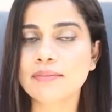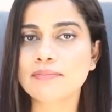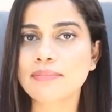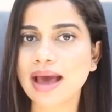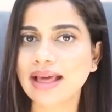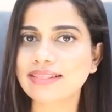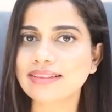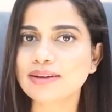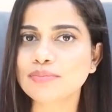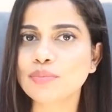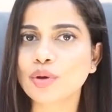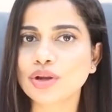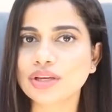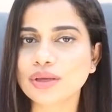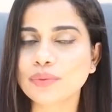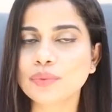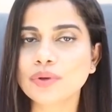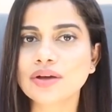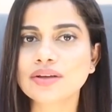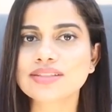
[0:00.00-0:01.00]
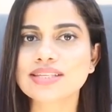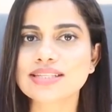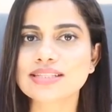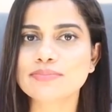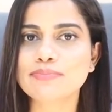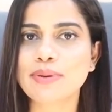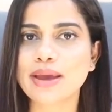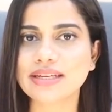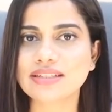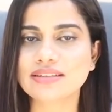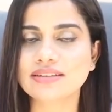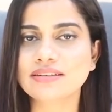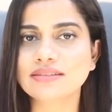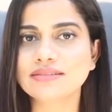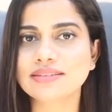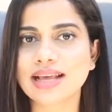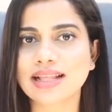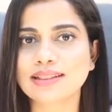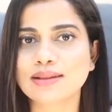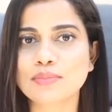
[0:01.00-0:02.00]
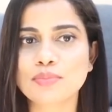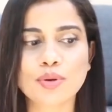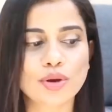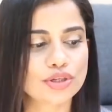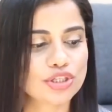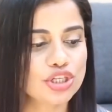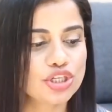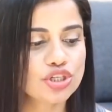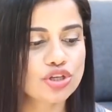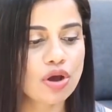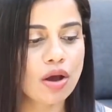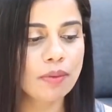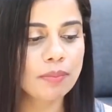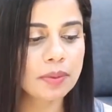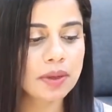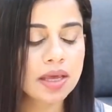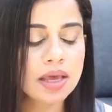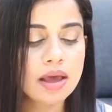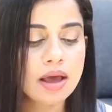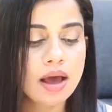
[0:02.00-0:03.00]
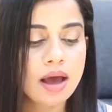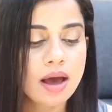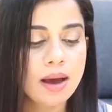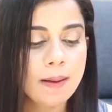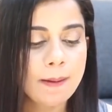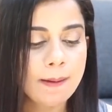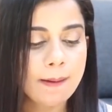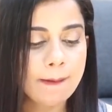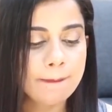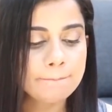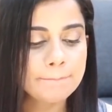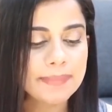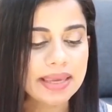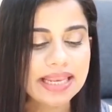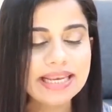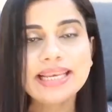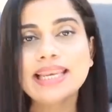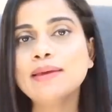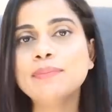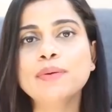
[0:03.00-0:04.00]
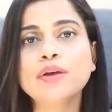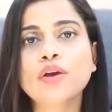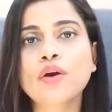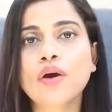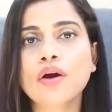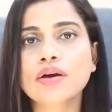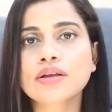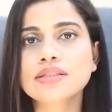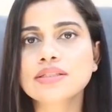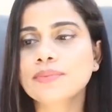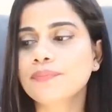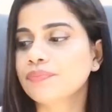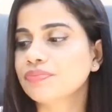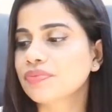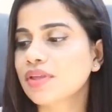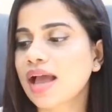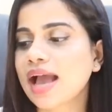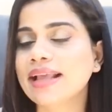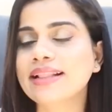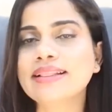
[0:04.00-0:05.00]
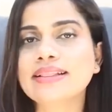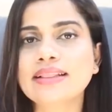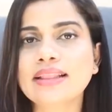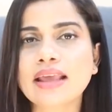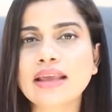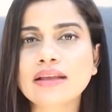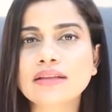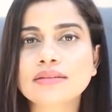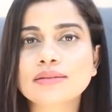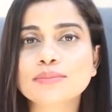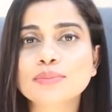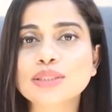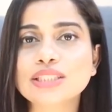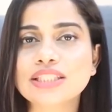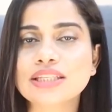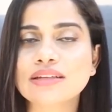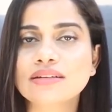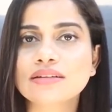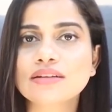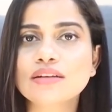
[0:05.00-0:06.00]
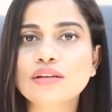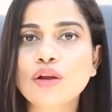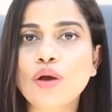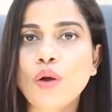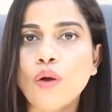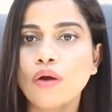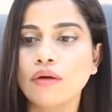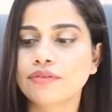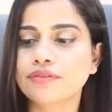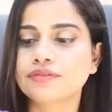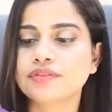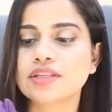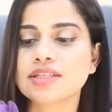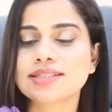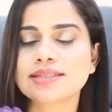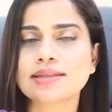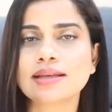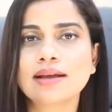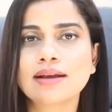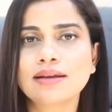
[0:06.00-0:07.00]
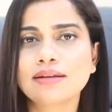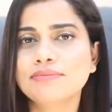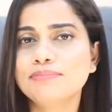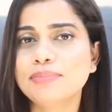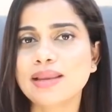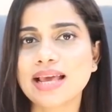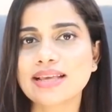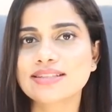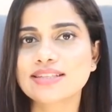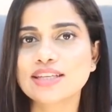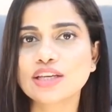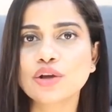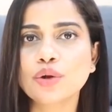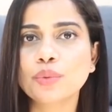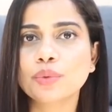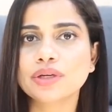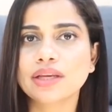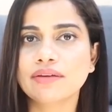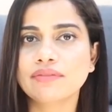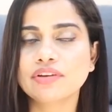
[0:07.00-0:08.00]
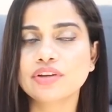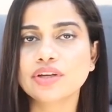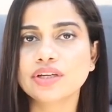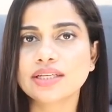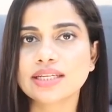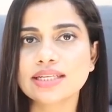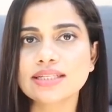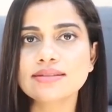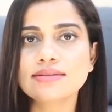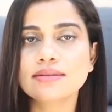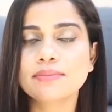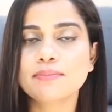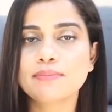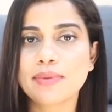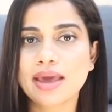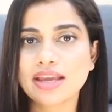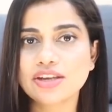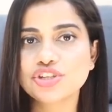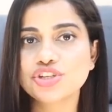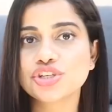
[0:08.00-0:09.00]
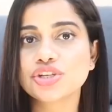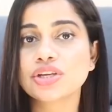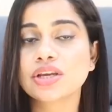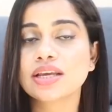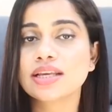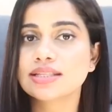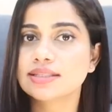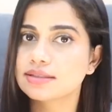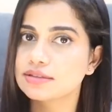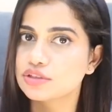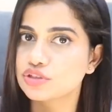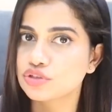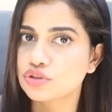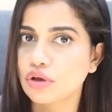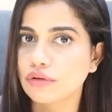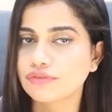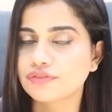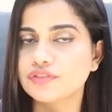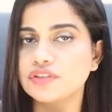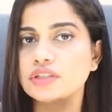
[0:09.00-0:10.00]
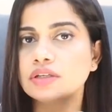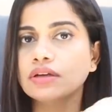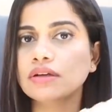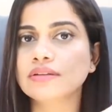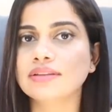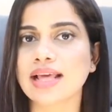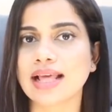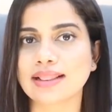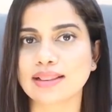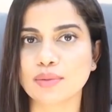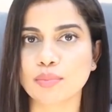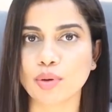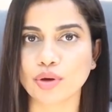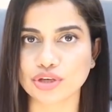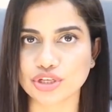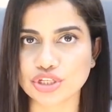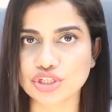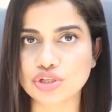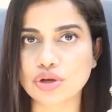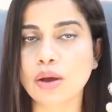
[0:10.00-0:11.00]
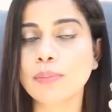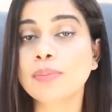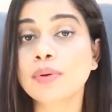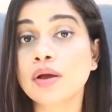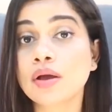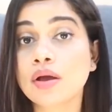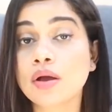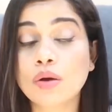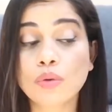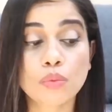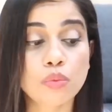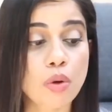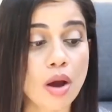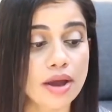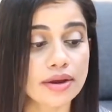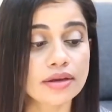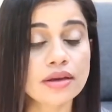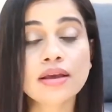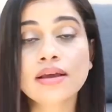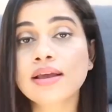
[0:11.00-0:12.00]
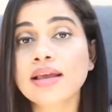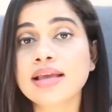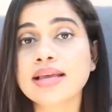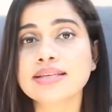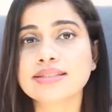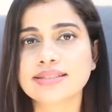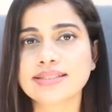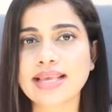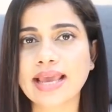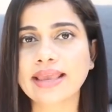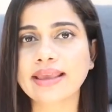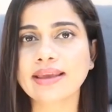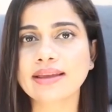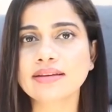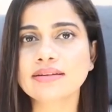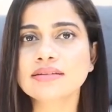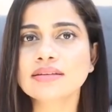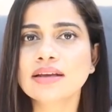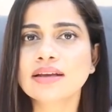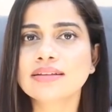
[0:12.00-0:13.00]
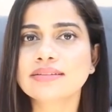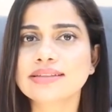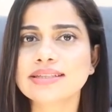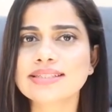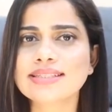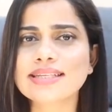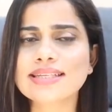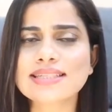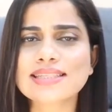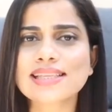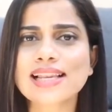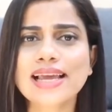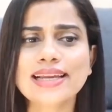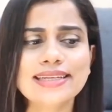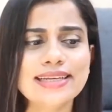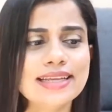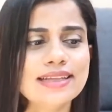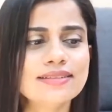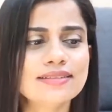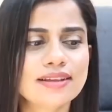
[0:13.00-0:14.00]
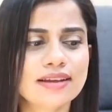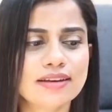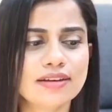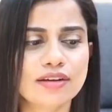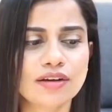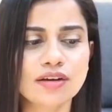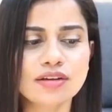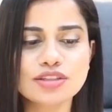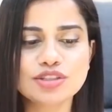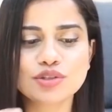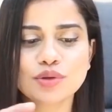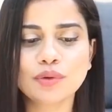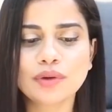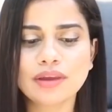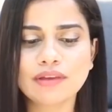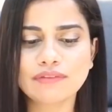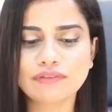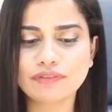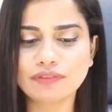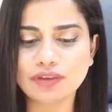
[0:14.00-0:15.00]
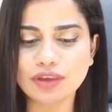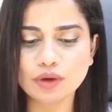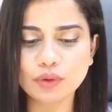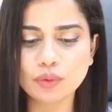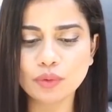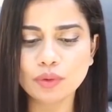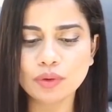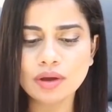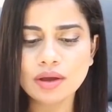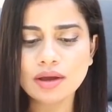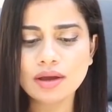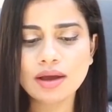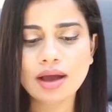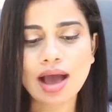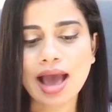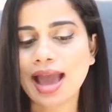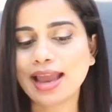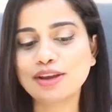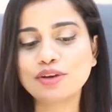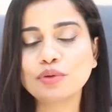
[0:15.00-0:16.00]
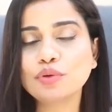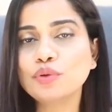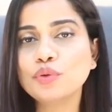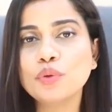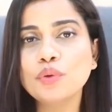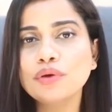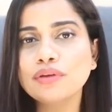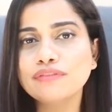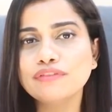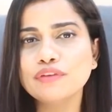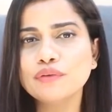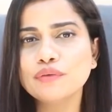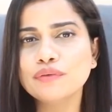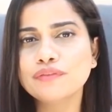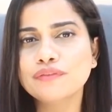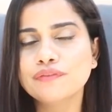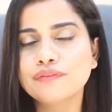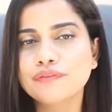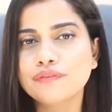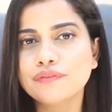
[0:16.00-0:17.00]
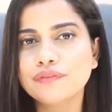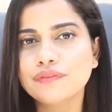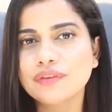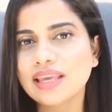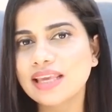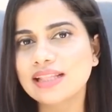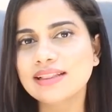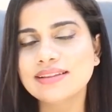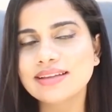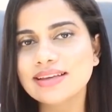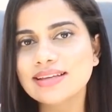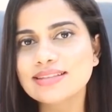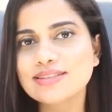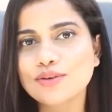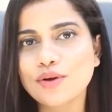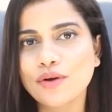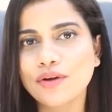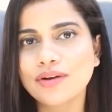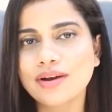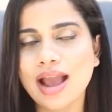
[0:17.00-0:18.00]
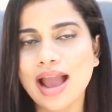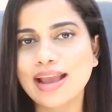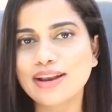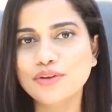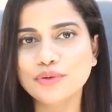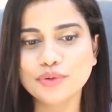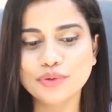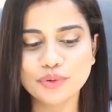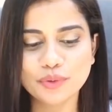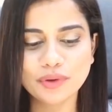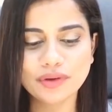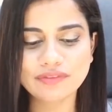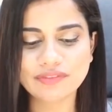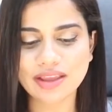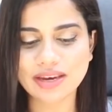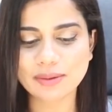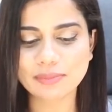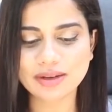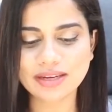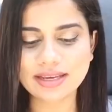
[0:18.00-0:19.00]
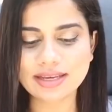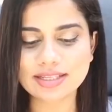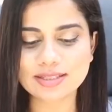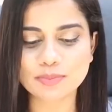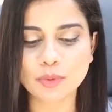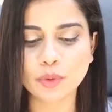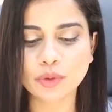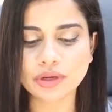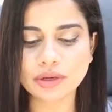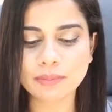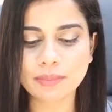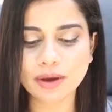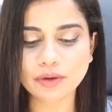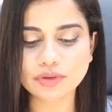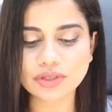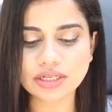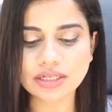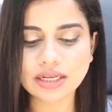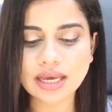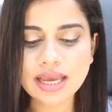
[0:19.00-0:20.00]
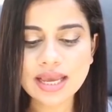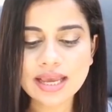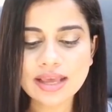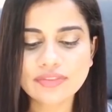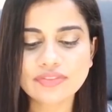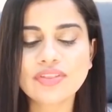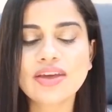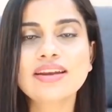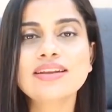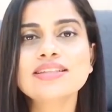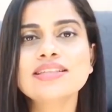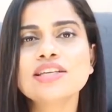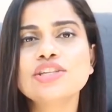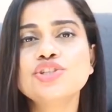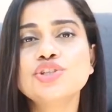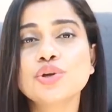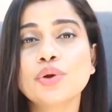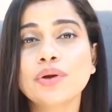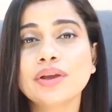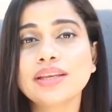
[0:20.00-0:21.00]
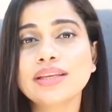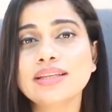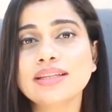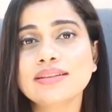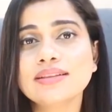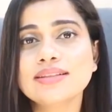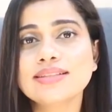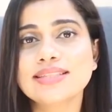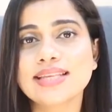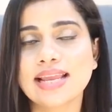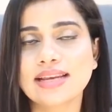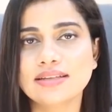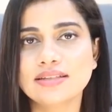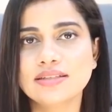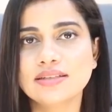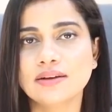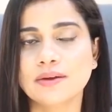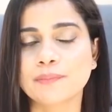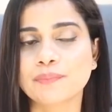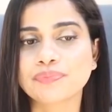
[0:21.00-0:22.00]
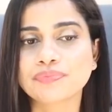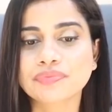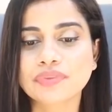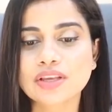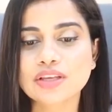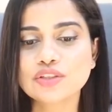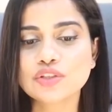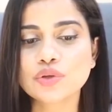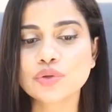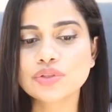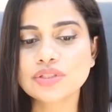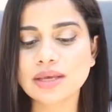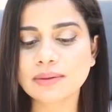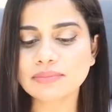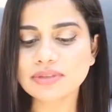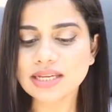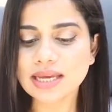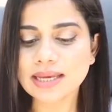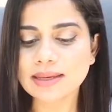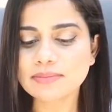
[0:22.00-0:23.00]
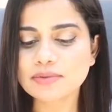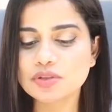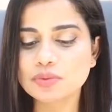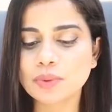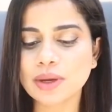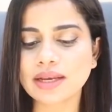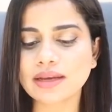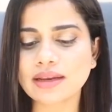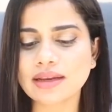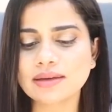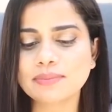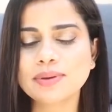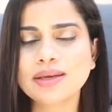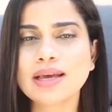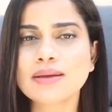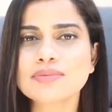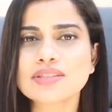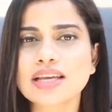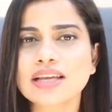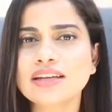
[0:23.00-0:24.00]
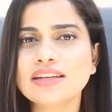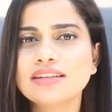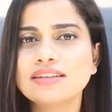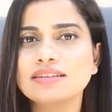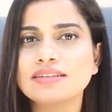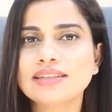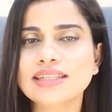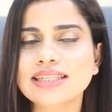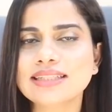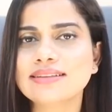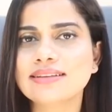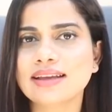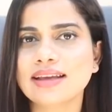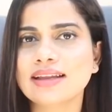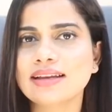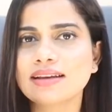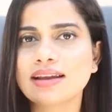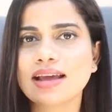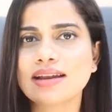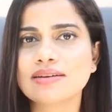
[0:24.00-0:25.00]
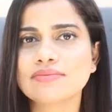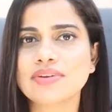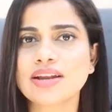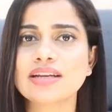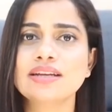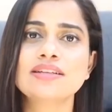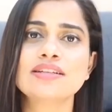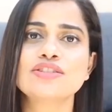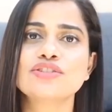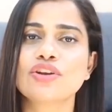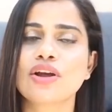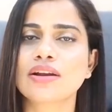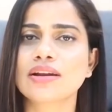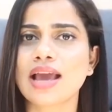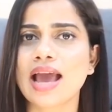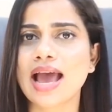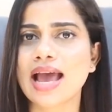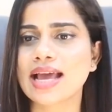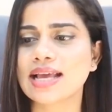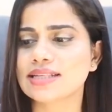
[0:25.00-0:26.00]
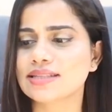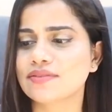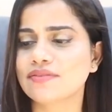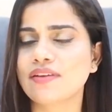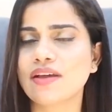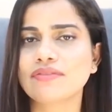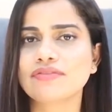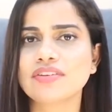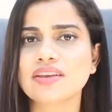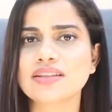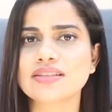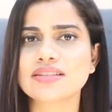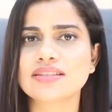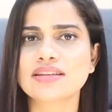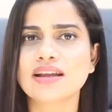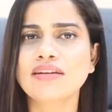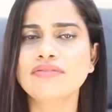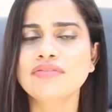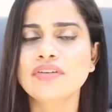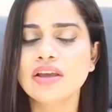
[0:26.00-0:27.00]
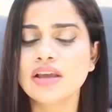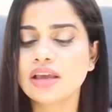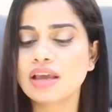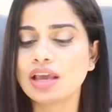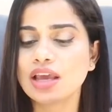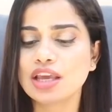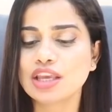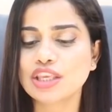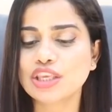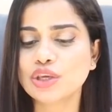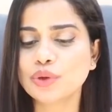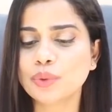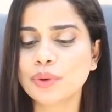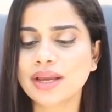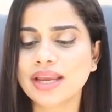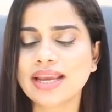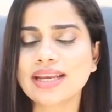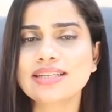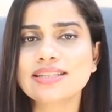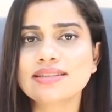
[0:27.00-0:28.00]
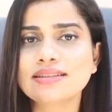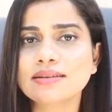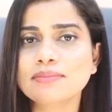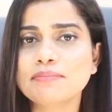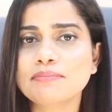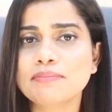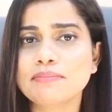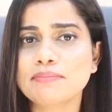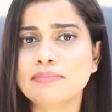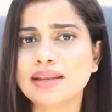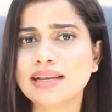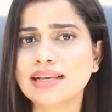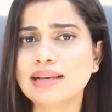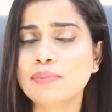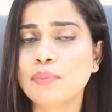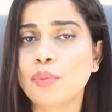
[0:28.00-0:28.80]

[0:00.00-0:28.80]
Bath and Body Works is better than the Body Shop, mainly because I think the material of this plastic or whatever it is, the mesh, is softer than the Body Shop. One. Second, this is slightly thinner. So if you, I don't know if you feel this, or I don't know if anybody has spoken about it, there is a joint in the center. So sometimes when it becomes kind of really thin and when it is not as fluffy and stuff, you hit the middle